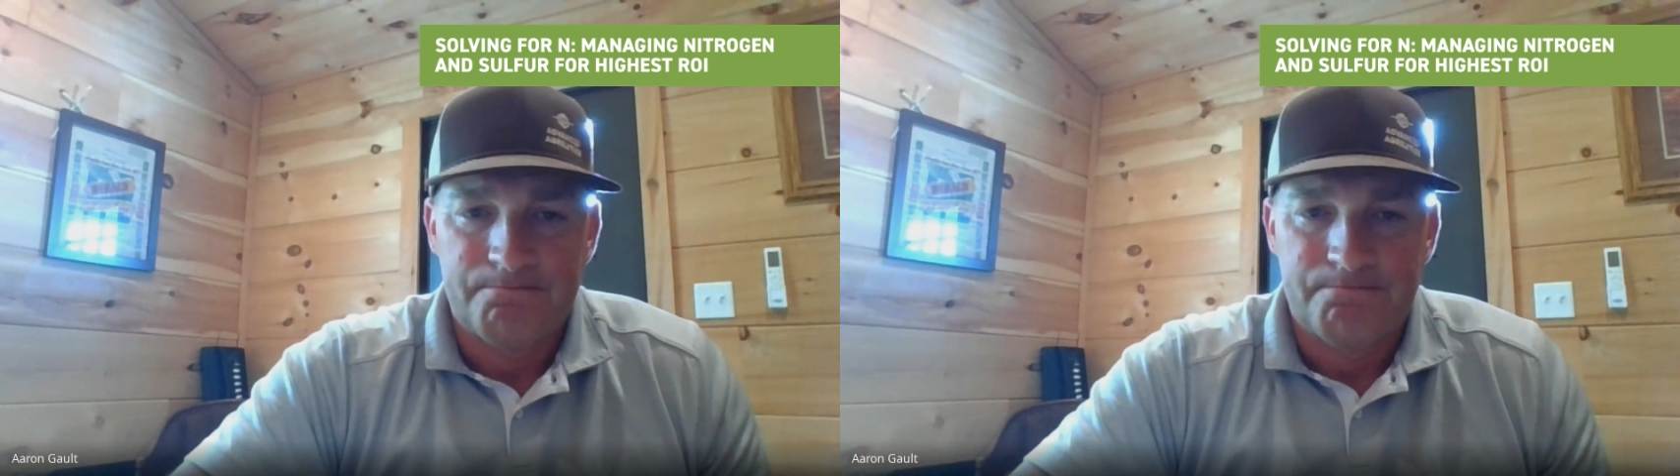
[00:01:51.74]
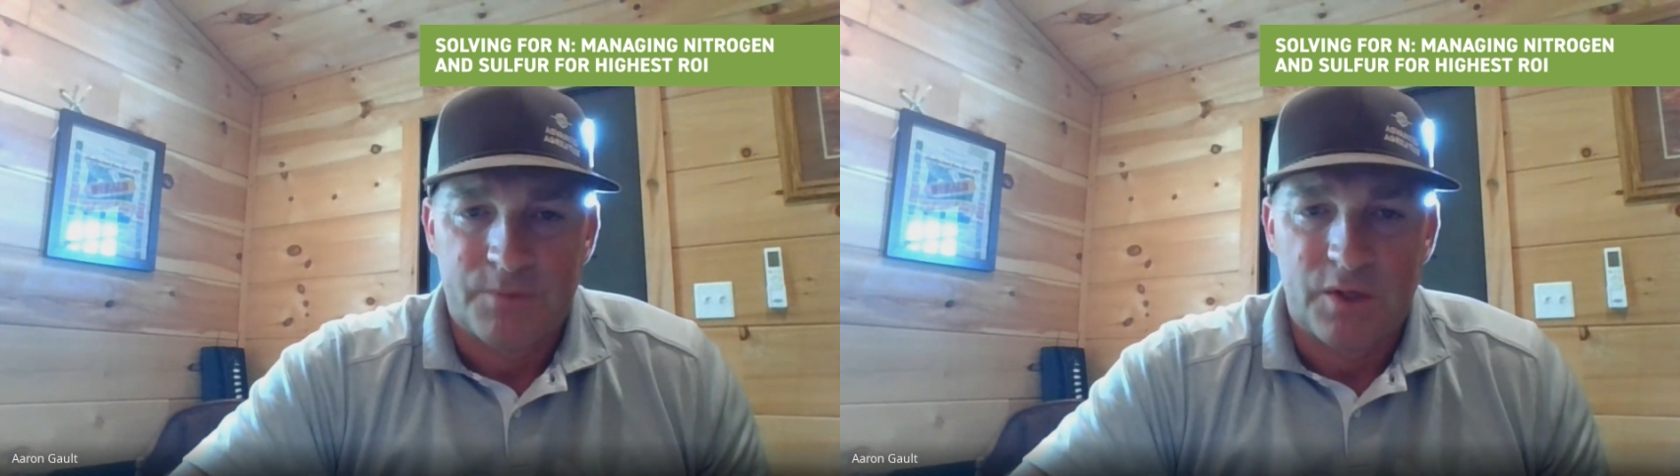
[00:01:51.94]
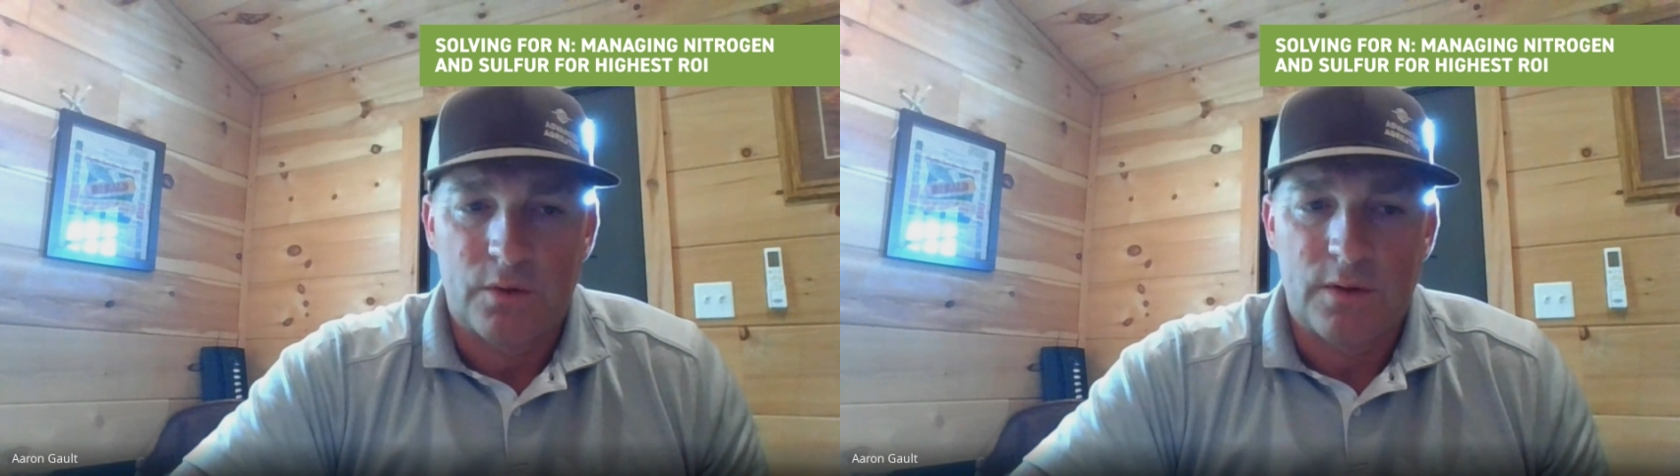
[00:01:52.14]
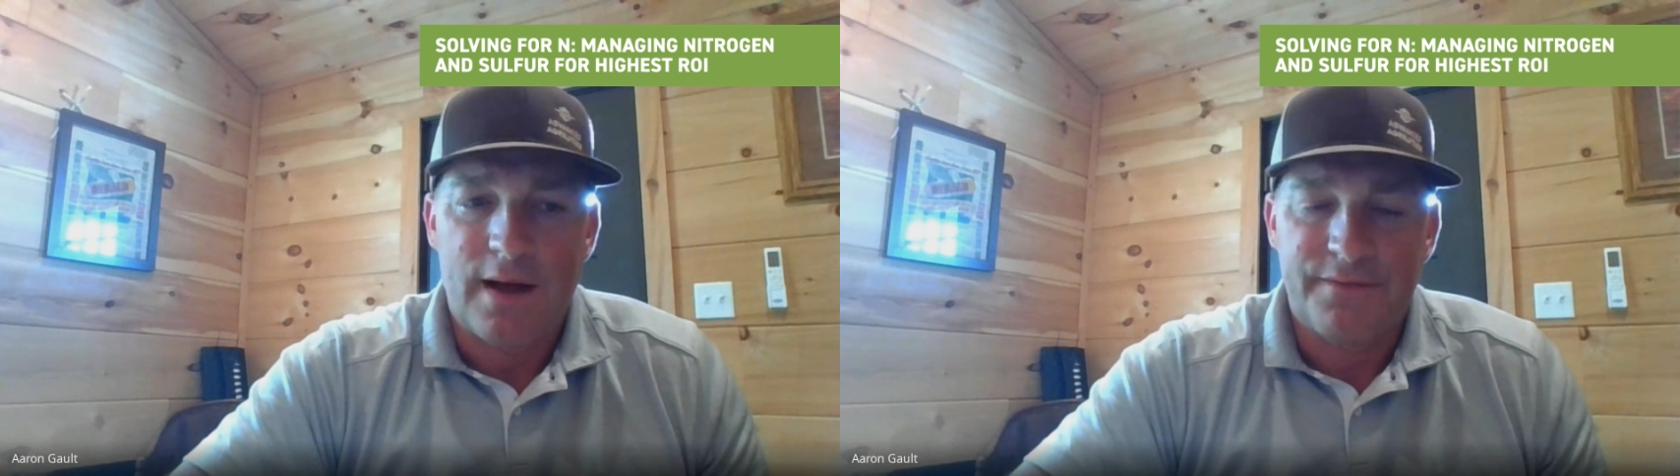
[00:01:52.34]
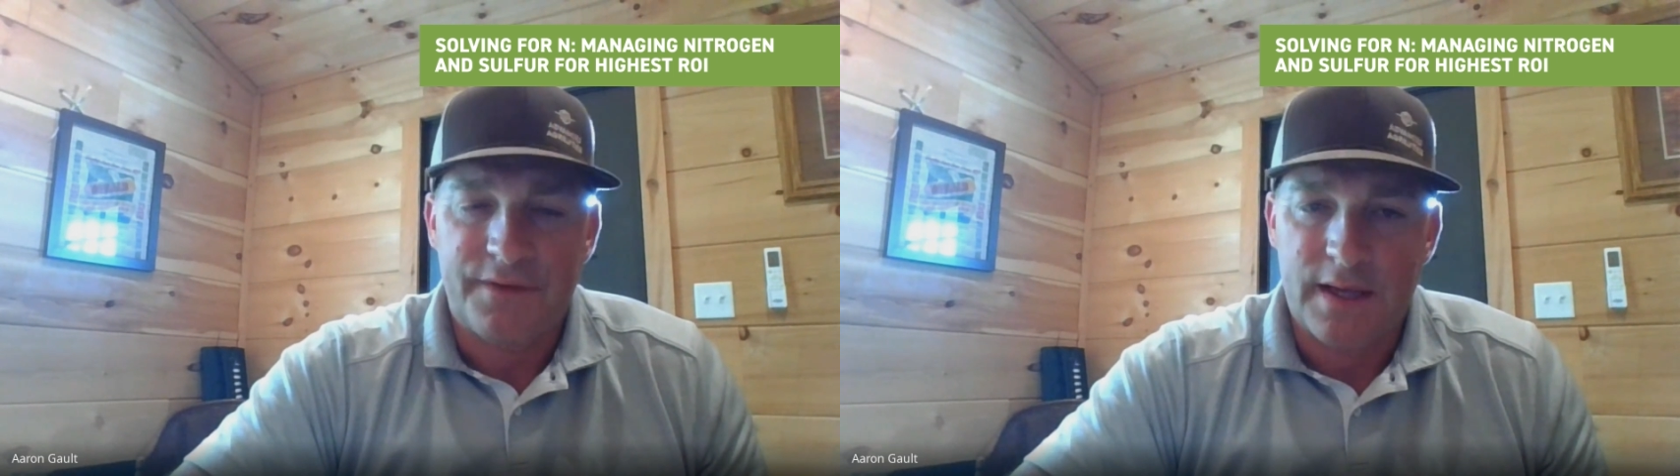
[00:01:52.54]

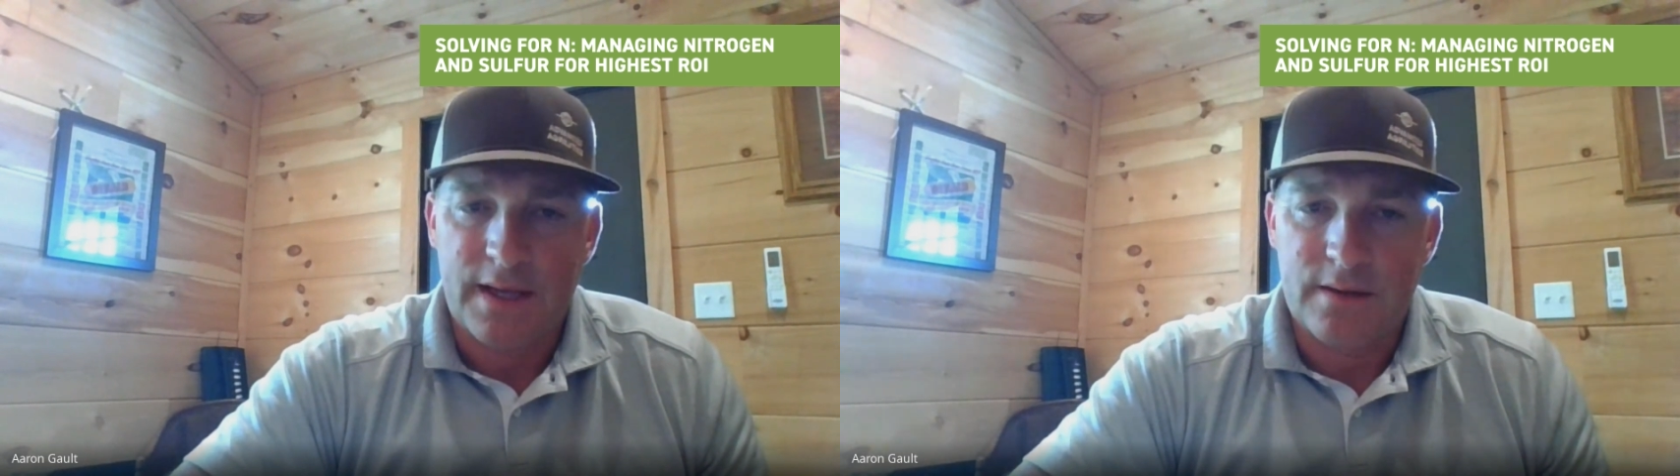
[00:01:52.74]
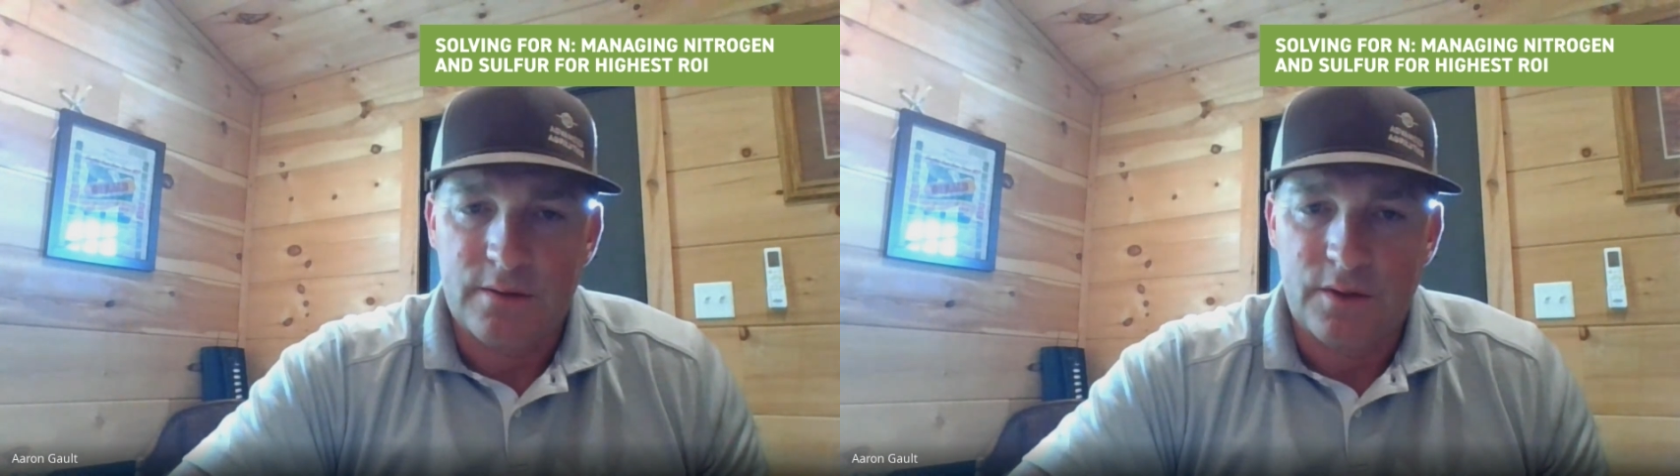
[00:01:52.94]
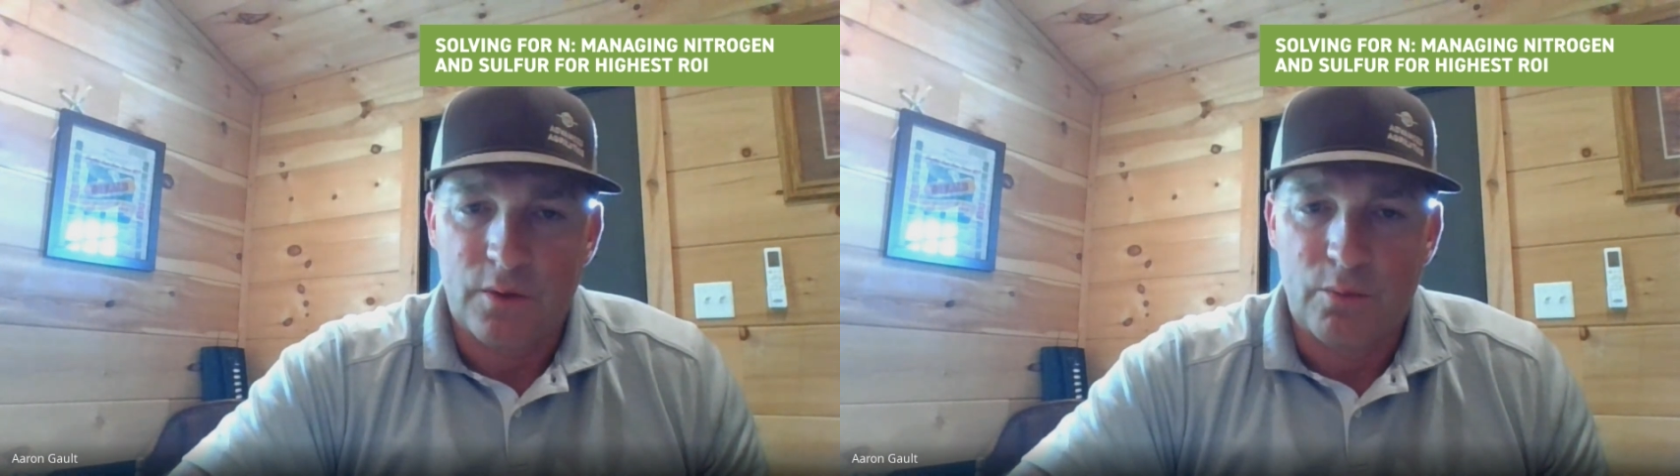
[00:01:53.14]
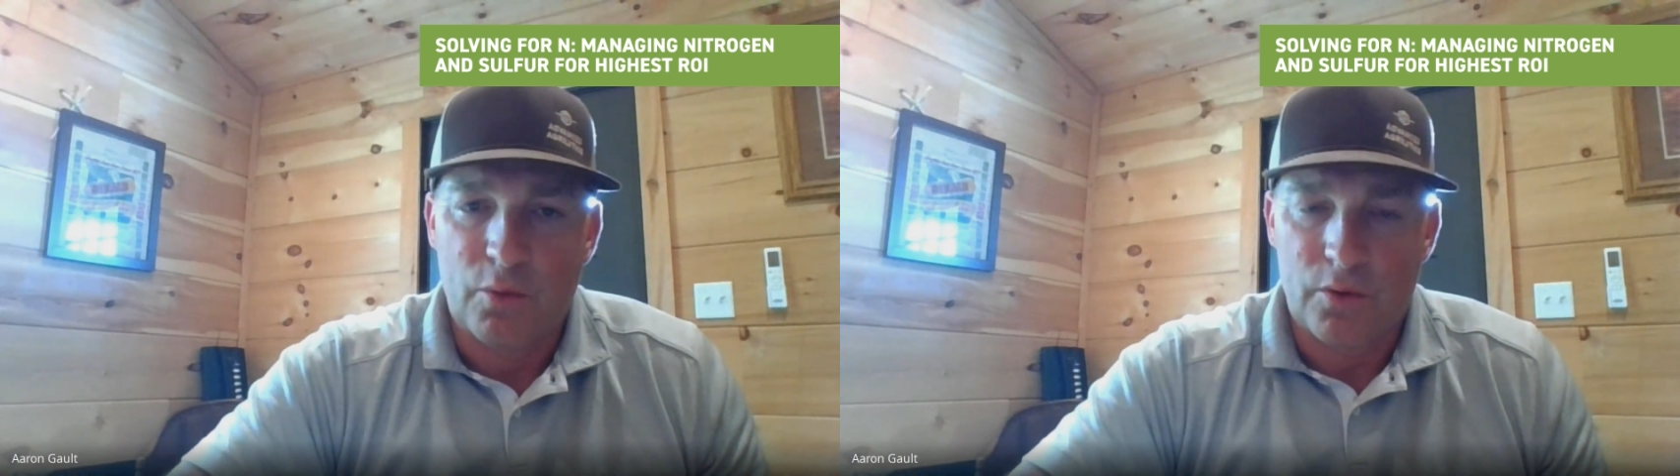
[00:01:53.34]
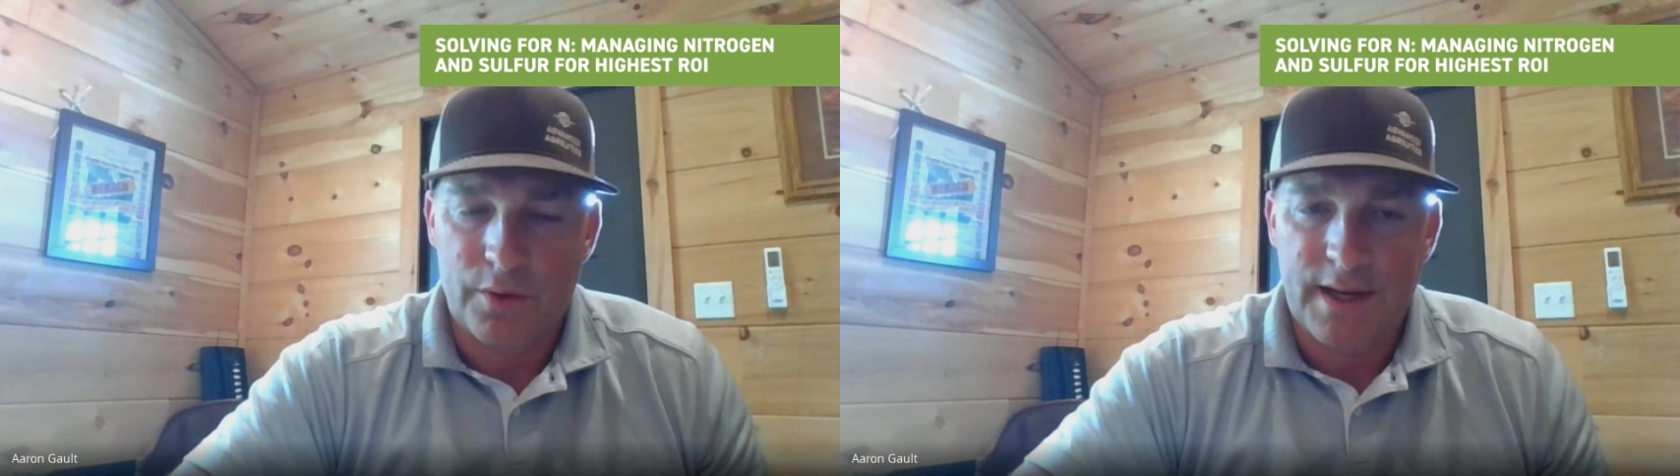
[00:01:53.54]
Lafayette,
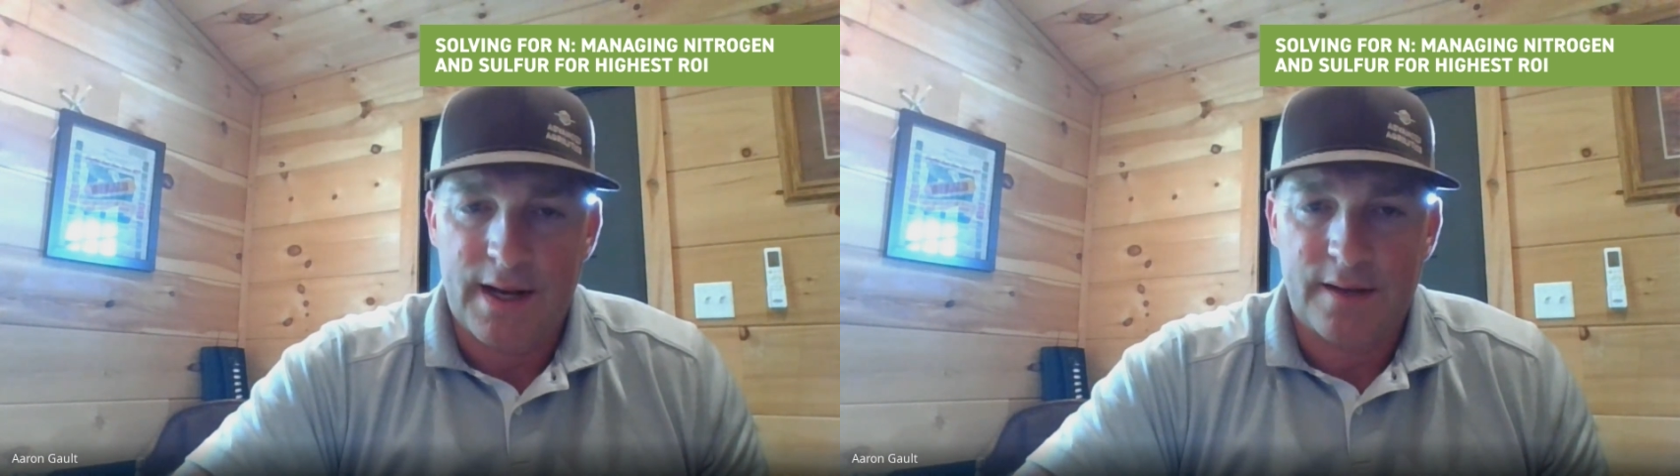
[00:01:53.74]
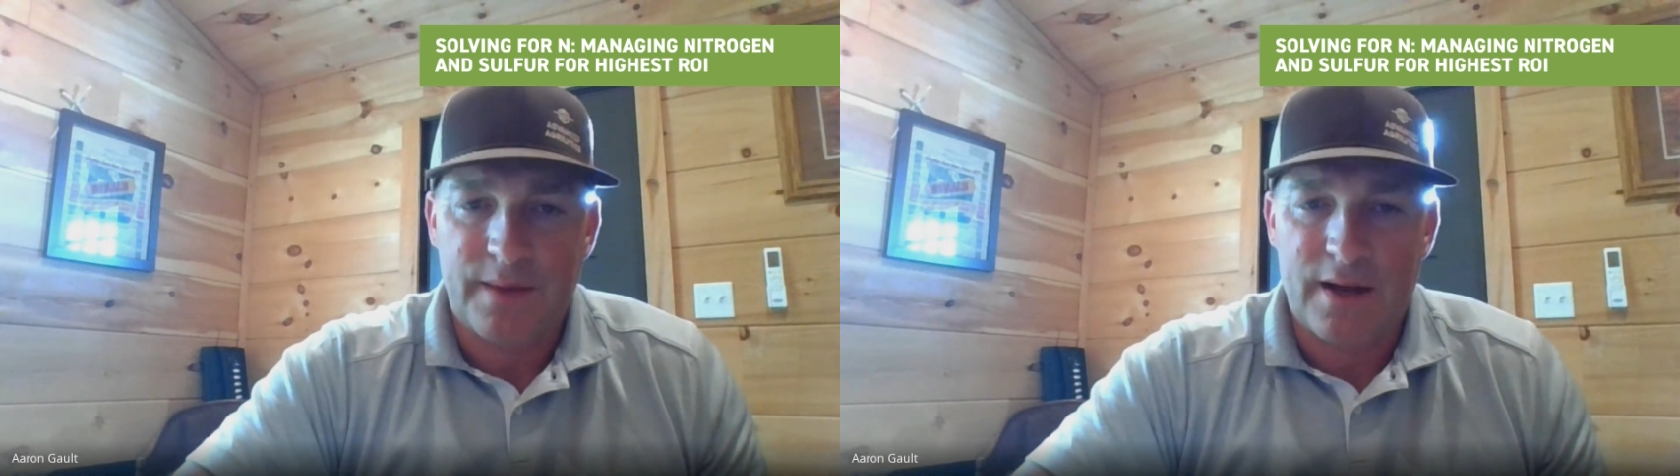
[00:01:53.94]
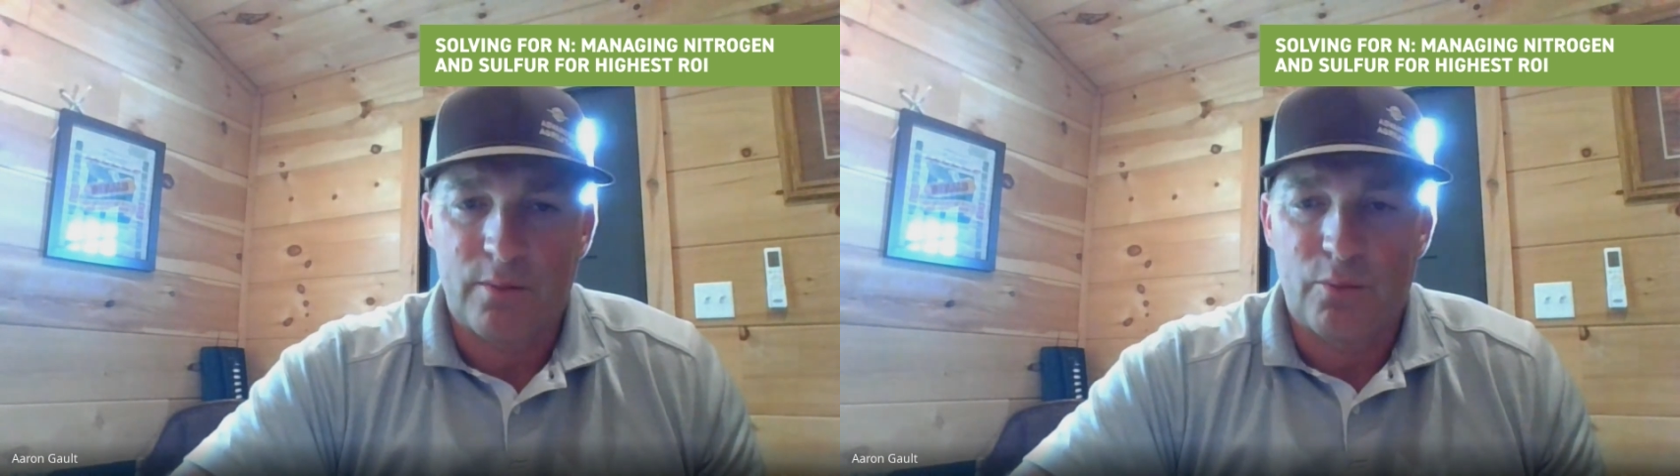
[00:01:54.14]
more organic matter,